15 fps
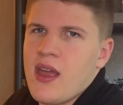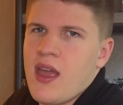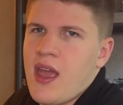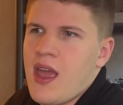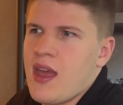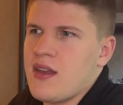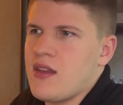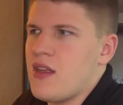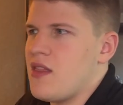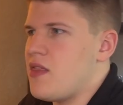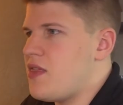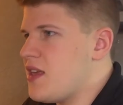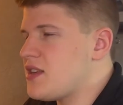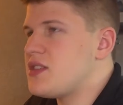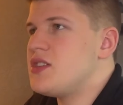and
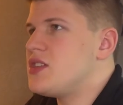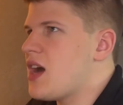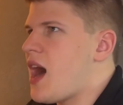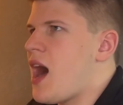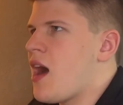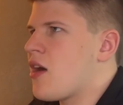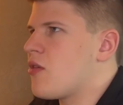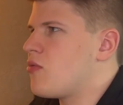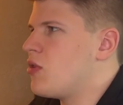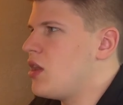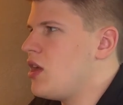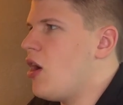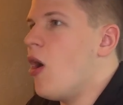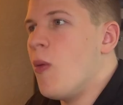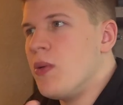this dock
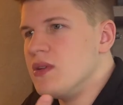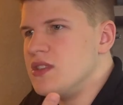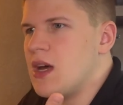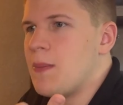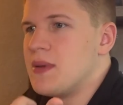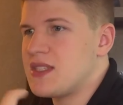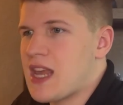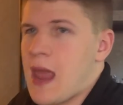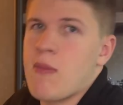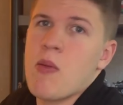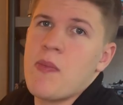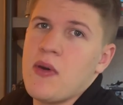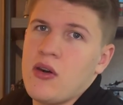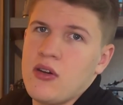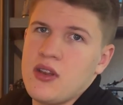really opens up its
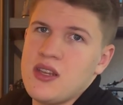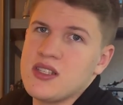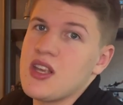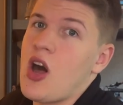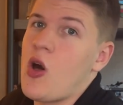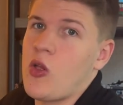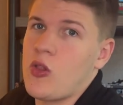capabilities a